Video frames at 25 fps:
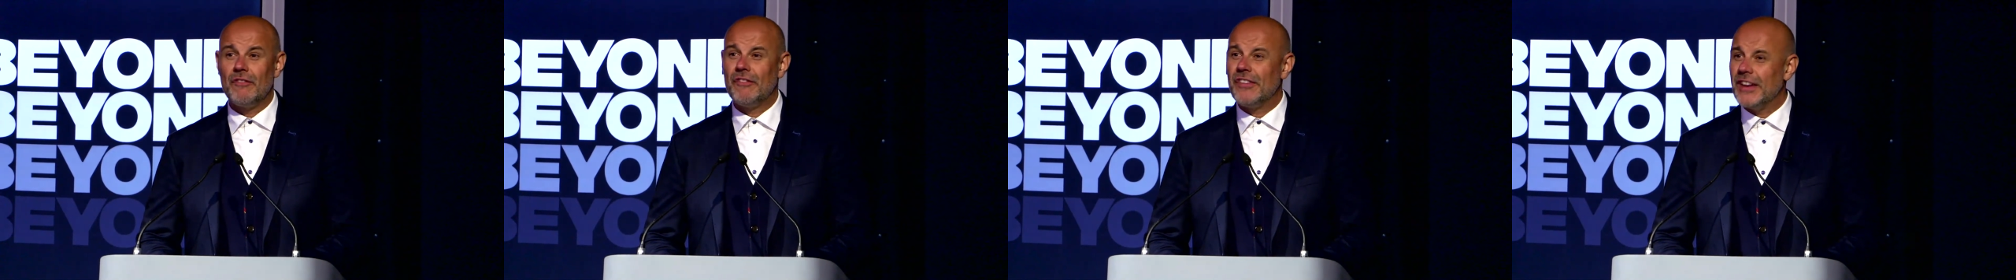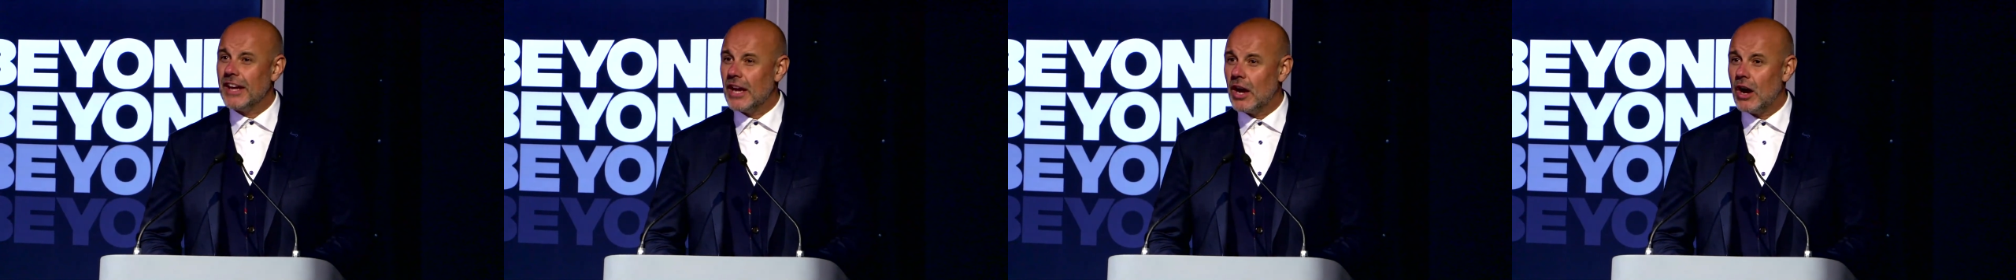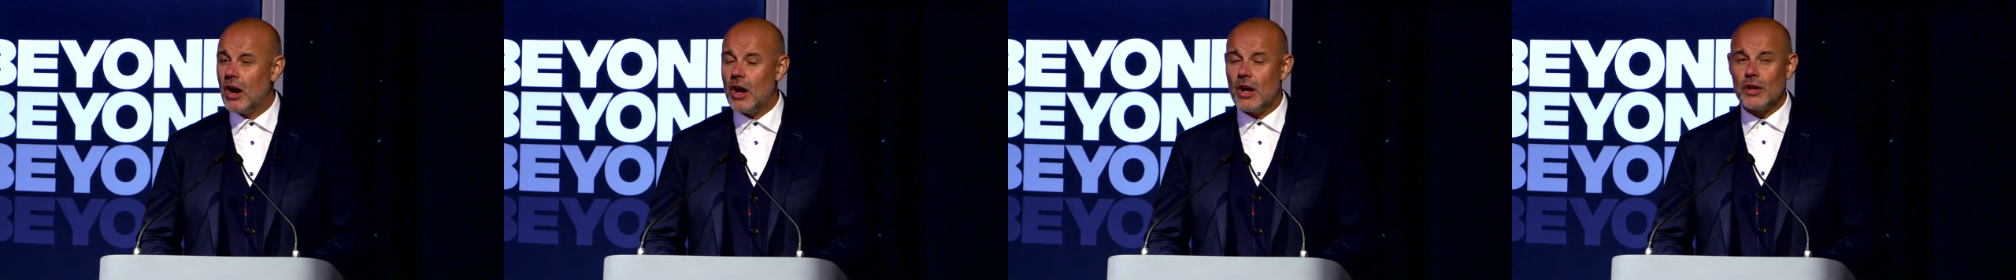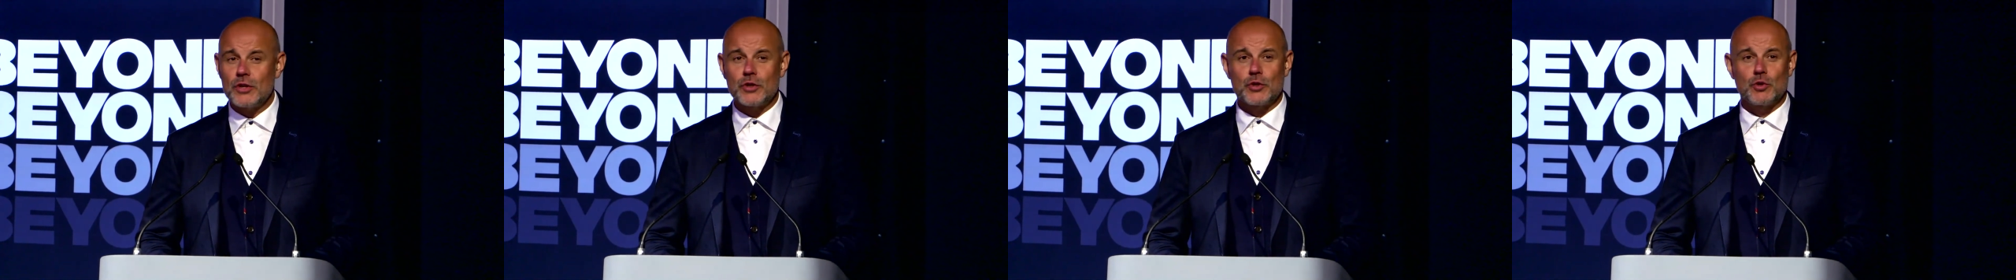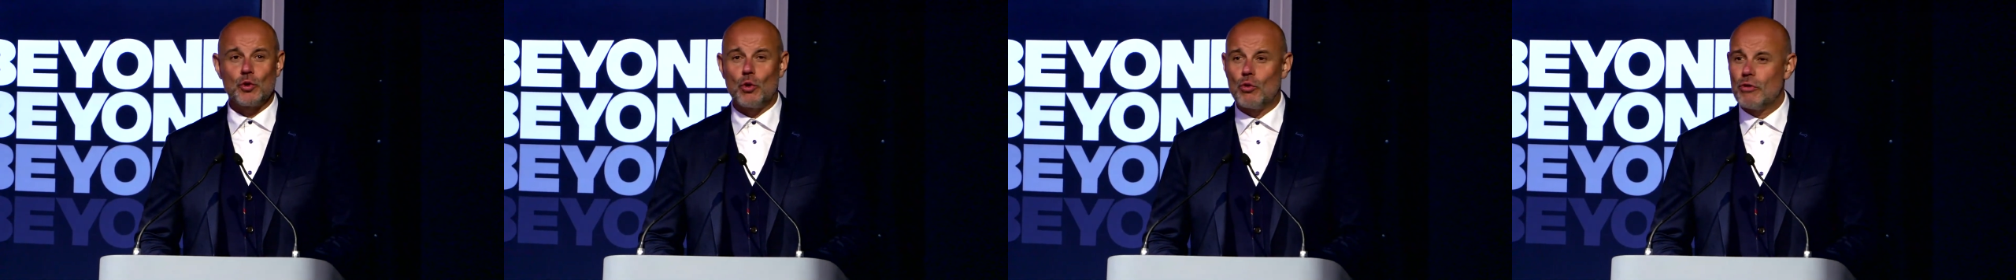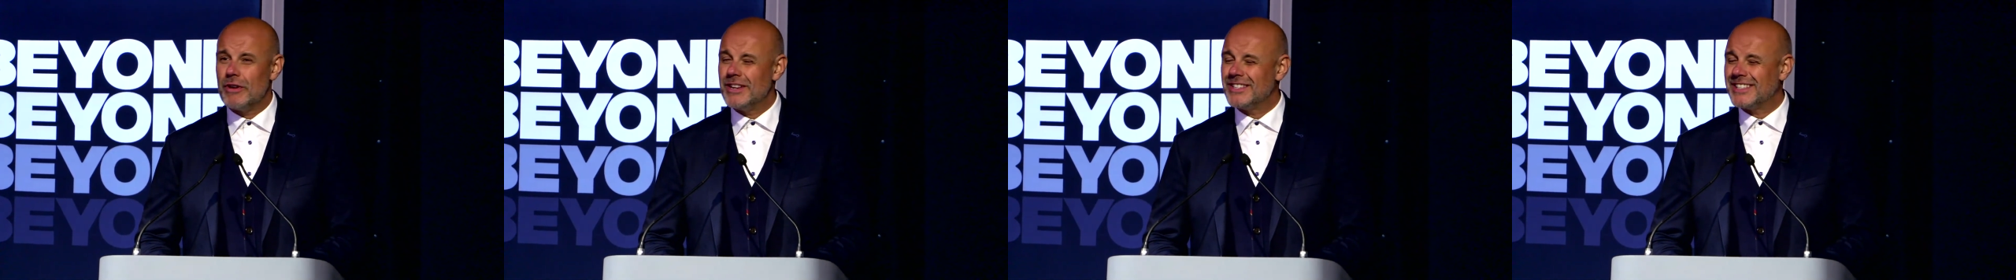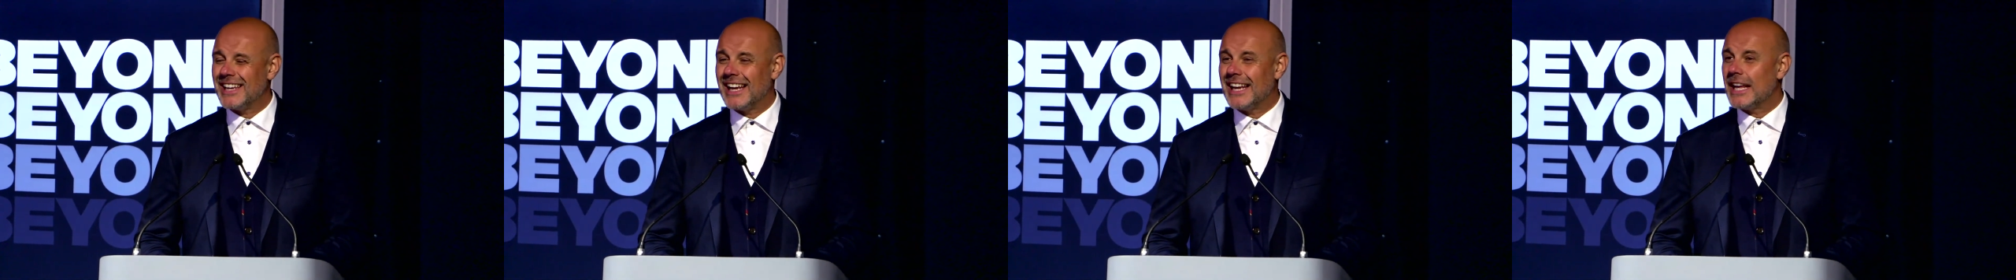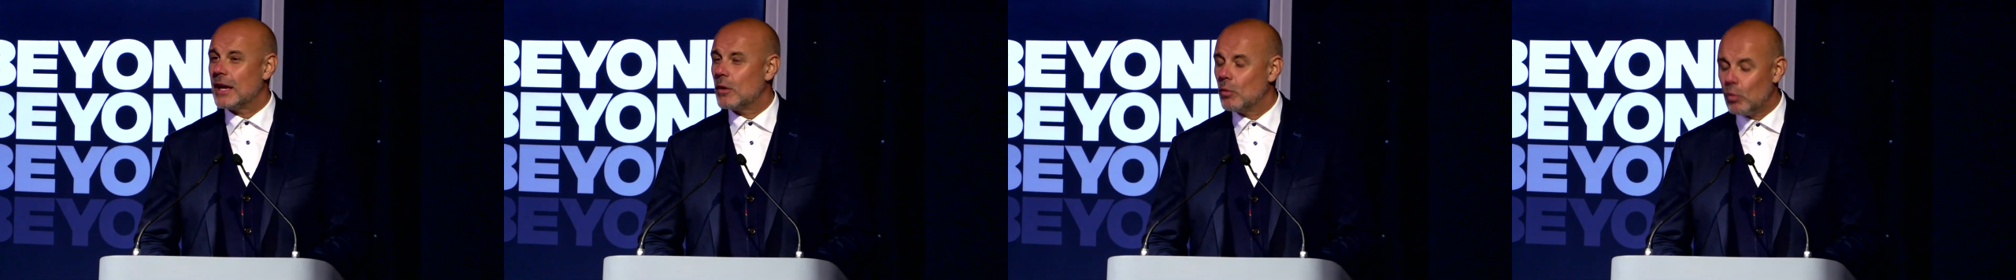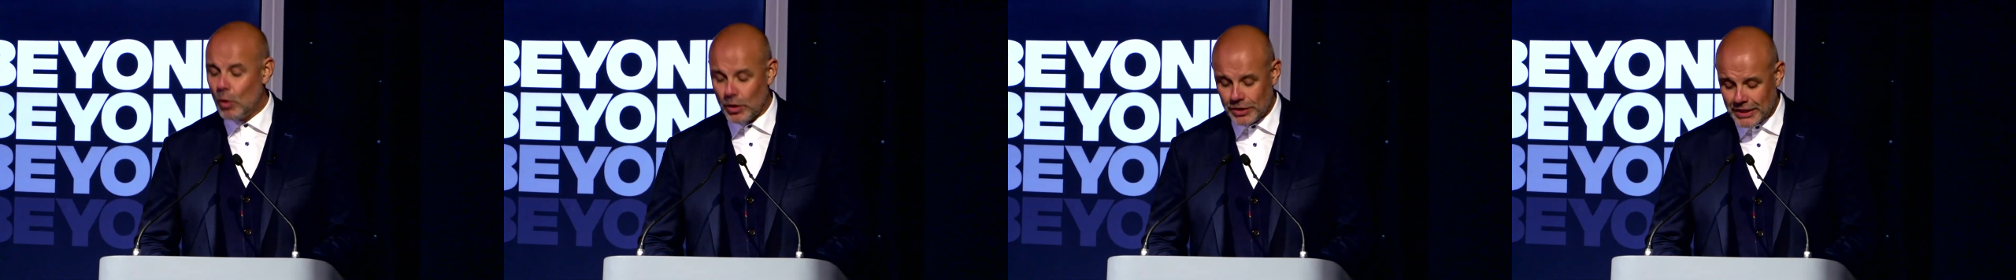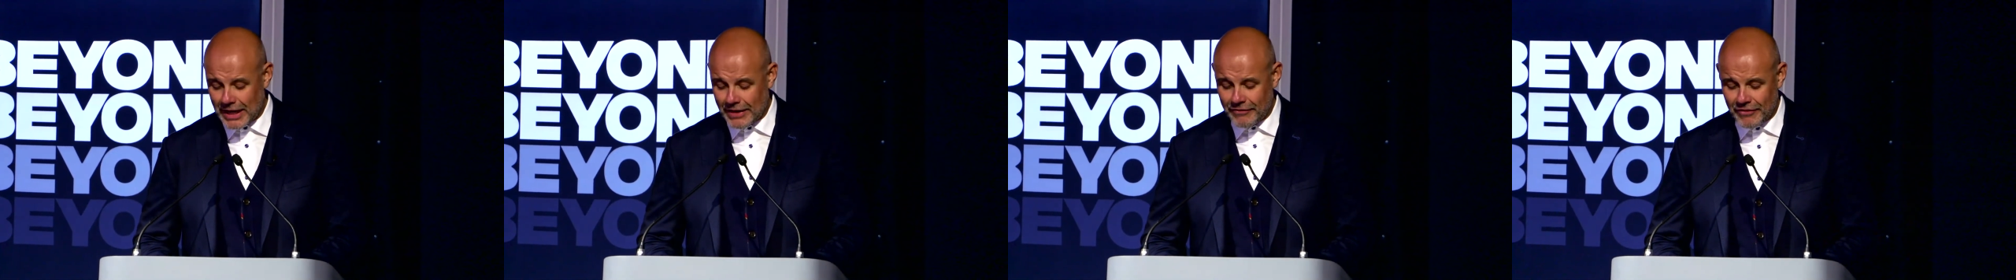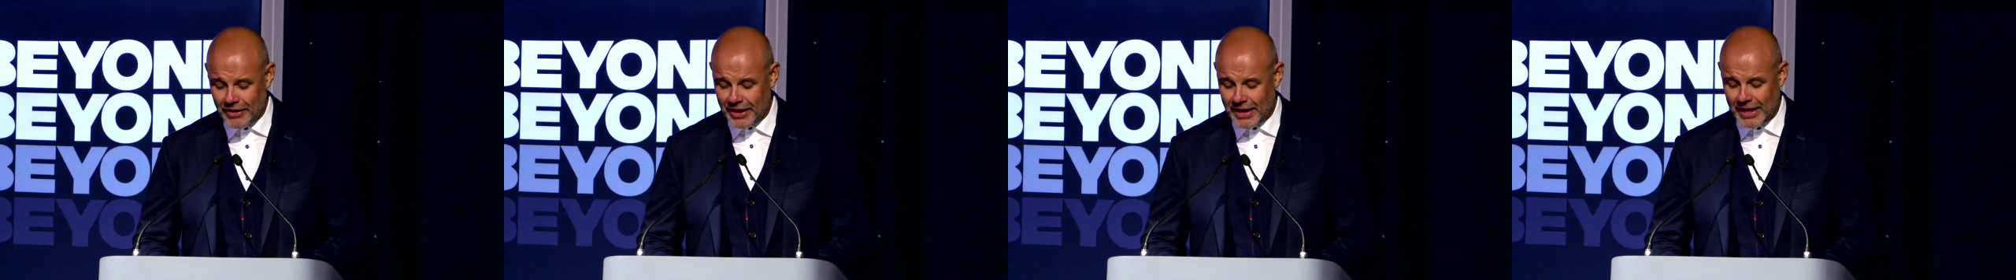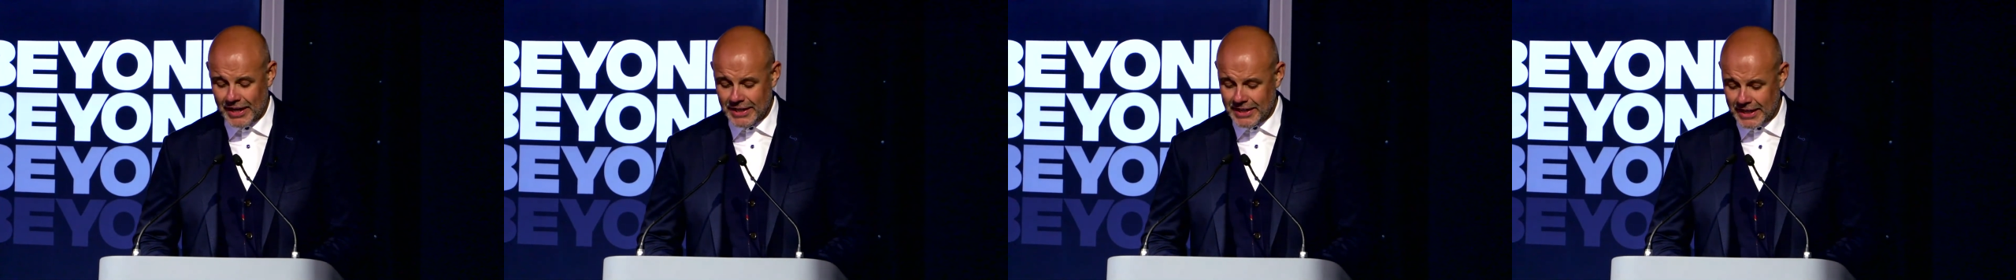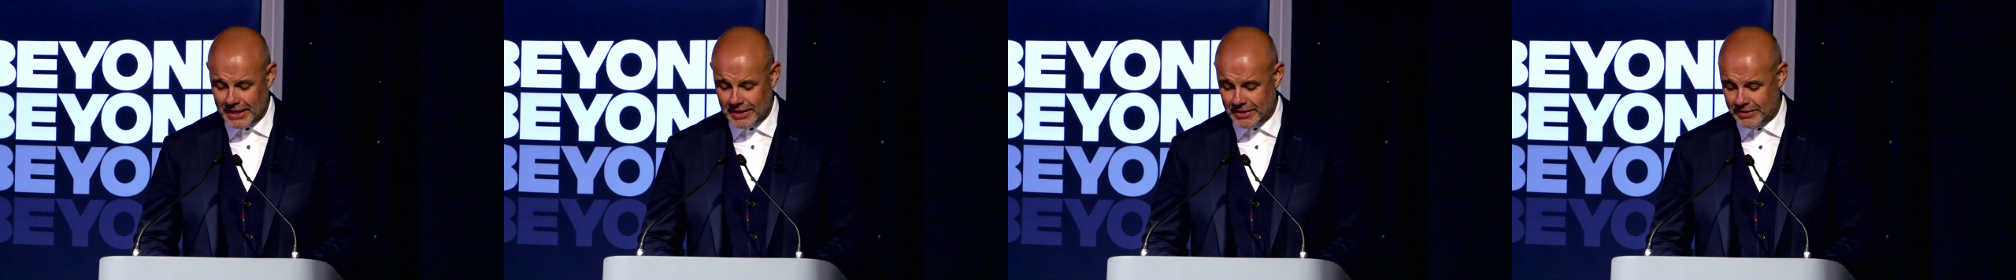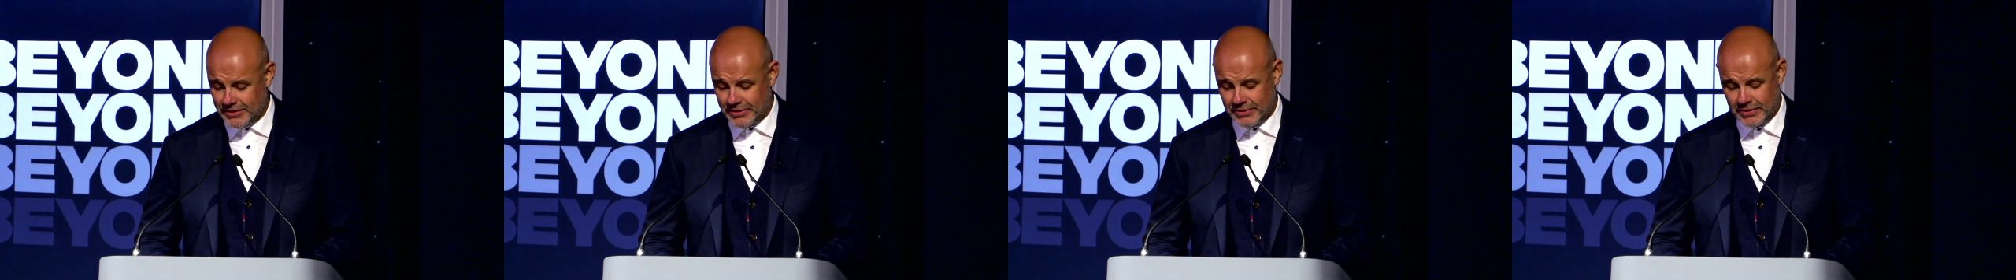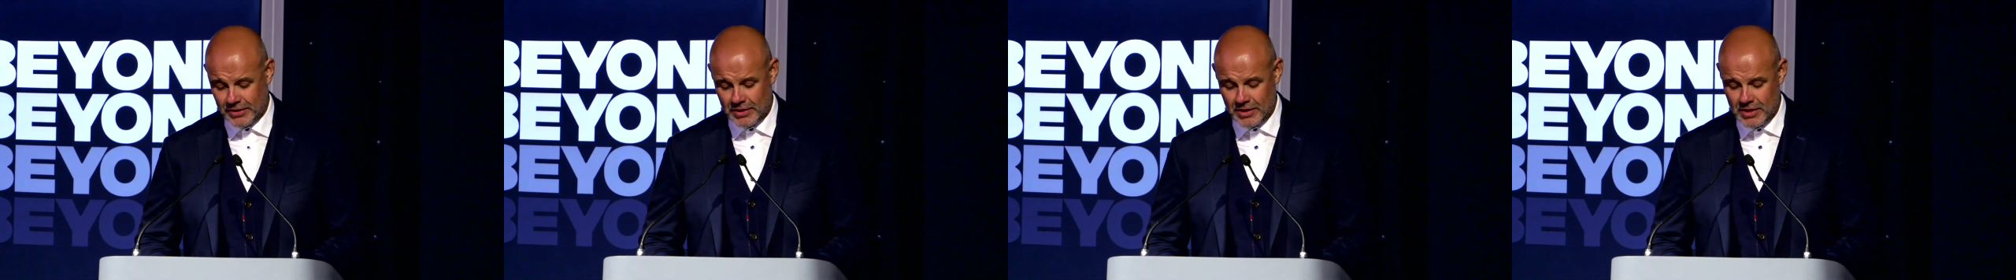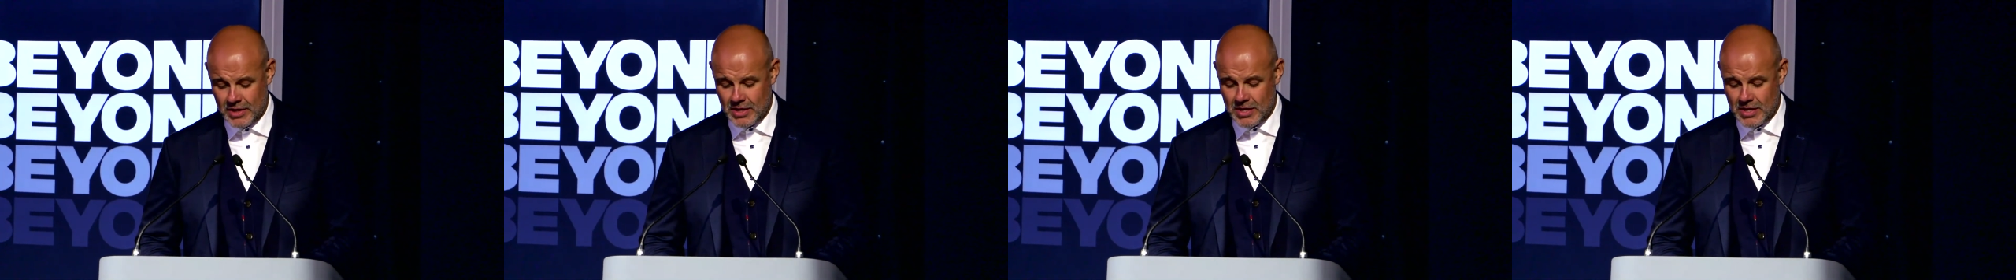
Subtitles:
VR, storytelling, whatever it is,